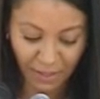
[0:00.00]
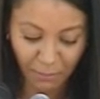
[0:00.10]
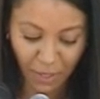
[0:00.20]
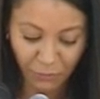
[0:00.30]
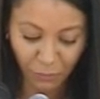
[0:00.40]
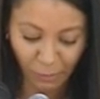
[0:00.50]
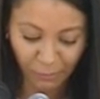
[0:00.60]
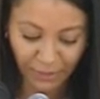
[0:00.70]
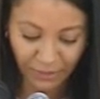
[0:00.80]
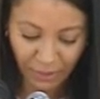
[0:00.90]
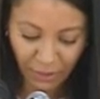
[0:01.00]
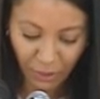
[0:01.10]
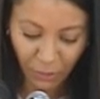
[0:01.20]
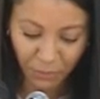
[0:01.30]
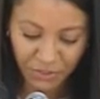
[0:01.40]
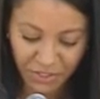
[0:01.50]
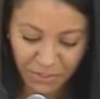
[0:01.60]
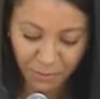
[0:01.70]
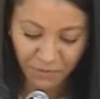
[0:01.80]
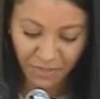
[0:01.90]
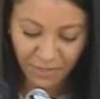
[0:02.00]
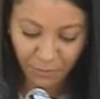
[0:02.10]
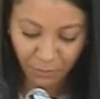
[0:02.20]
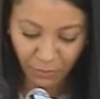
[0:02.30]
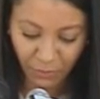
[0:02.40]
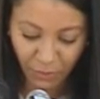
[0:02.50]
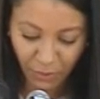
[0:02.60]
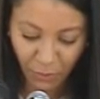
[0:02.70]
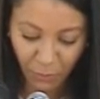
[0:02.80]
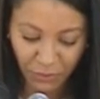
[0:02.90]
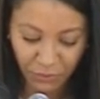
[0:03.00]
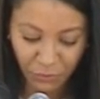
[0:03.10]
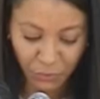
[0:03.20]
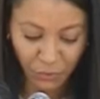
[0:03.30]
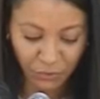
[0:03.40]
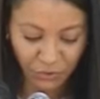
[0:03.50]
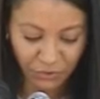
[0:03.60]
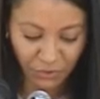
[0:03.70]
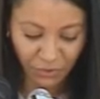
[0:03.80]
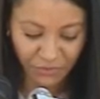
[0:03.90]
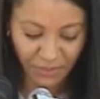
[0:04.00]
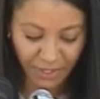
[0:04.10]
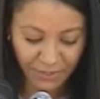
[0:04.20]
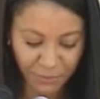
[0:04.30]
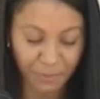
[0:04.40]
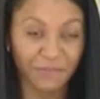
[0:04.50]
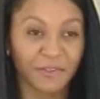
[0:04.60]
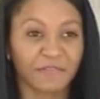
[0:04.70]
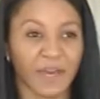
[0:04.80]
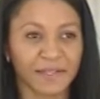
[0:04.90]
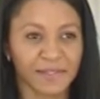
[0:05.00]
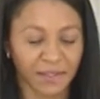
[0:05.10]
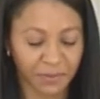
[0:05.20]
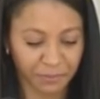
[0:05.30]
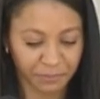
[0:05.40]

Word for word: among women, which is preventable with two doses of the HPV vaccine.